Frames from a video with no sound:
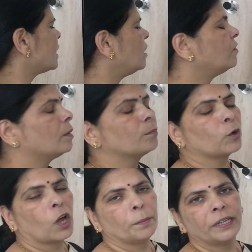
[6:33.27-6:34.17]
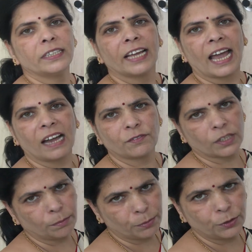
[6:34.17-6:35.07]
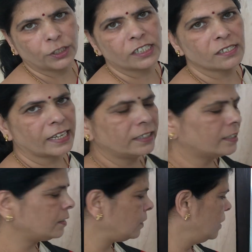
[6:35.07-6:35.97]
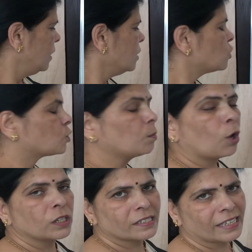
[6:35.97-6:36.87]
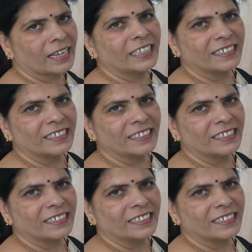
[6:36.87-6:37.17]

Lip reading: self-employment, they have computer center, small scale